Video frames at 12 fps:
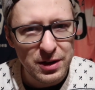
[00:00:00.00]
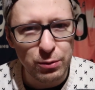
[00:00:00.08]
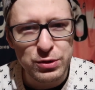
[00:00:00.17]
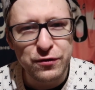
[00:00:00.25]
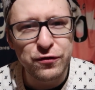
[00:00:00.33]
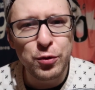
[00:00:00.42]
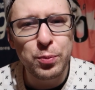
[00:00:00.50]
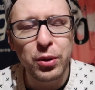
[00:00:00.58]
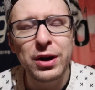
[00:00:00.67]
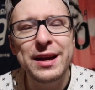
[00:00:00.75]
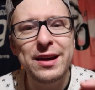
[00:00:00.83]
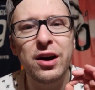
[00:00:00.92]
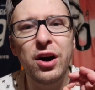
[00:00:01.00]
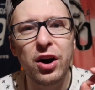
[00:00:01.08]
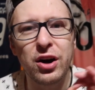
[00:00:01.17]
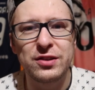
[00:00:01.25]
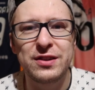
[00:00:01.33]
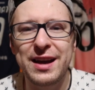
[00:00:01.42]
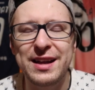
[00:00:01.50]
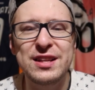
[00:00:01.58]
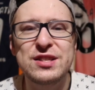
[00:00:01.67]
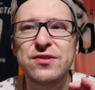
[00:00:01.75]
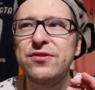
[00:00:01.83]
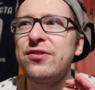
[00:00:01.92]
It was footballing art at
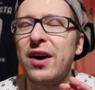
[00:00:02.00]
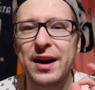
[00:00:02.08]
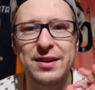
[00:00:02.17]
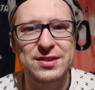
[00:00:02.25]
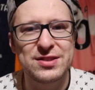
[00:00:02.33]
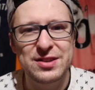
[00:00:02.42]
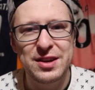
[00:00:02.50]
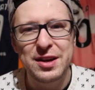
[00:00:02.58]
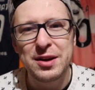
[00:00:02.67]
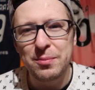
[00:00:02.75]
its finest.